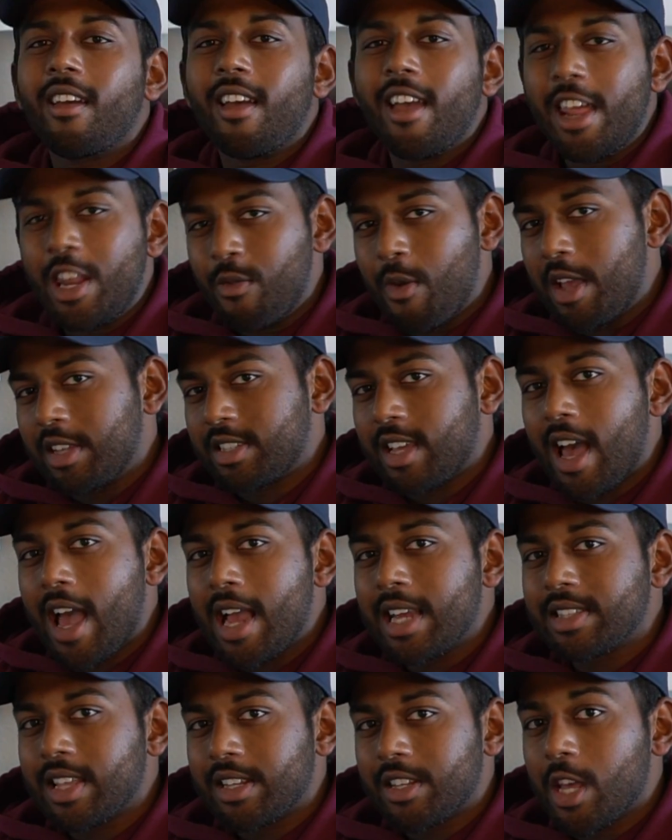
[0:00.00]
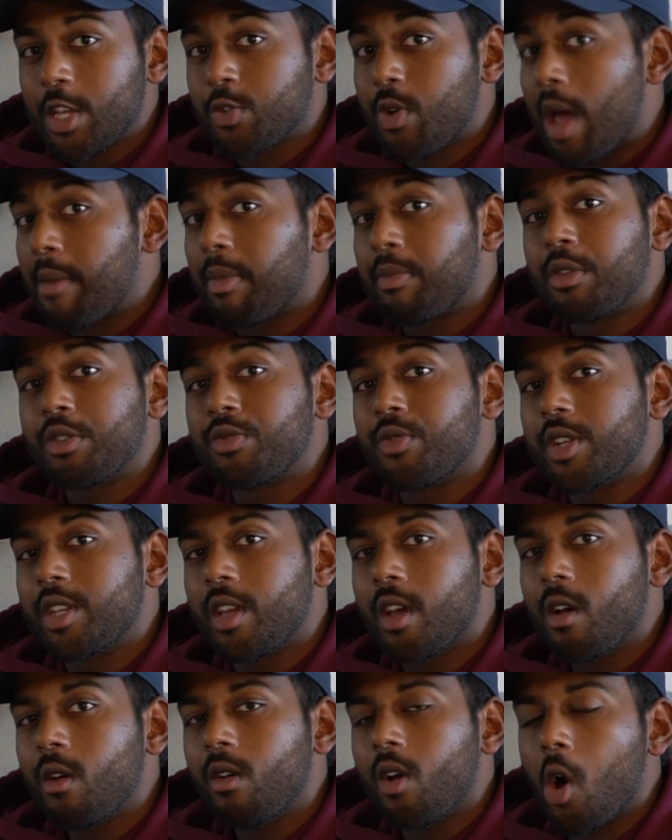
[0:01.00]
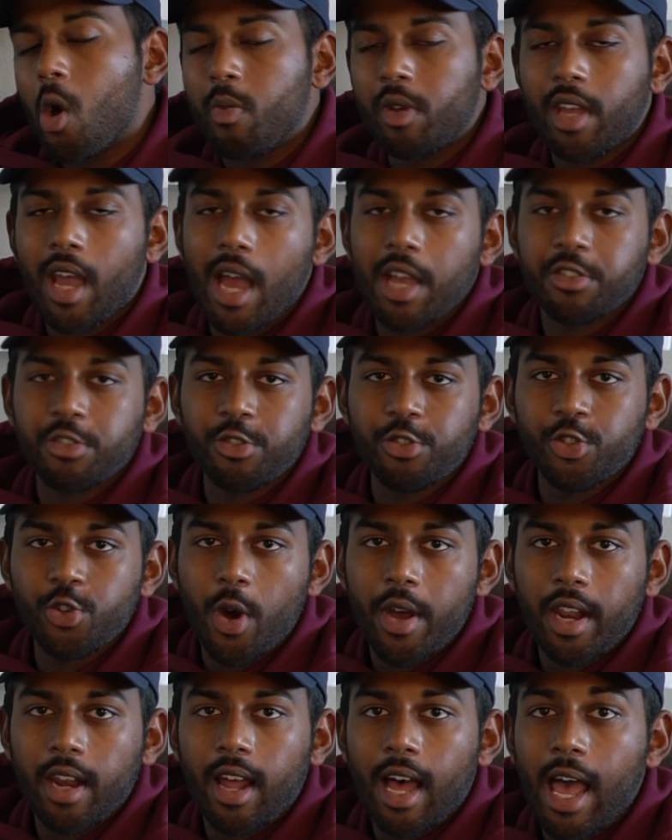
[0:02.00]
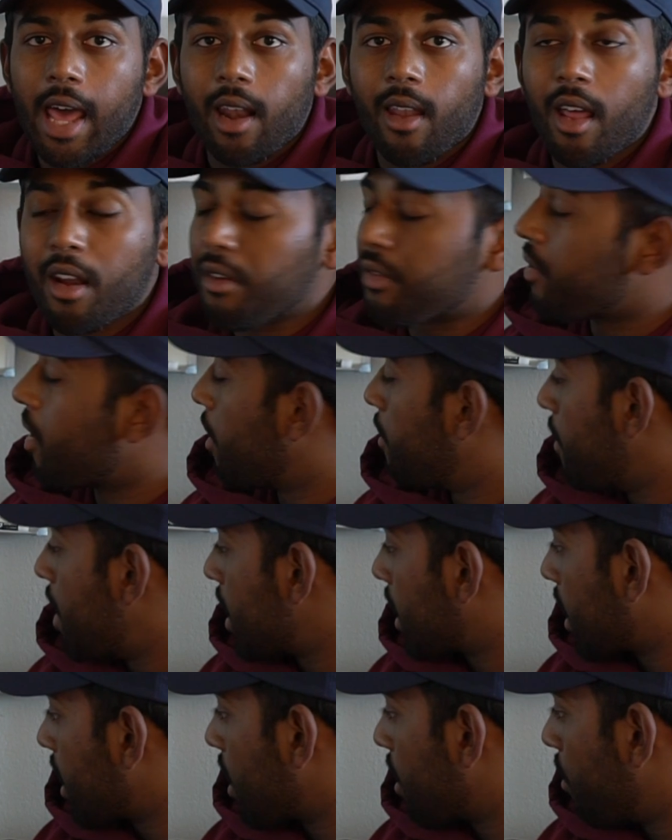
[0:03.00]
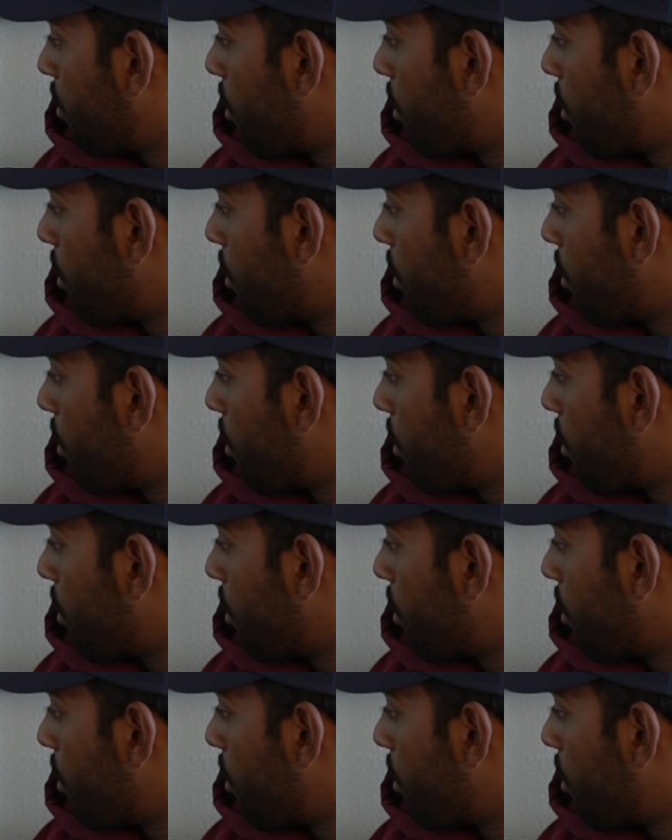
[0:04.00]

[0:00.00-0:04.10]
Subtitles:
Anyways guys, that does wrap up this video. Hope you guys enjoyed it. I had a lot of fun making a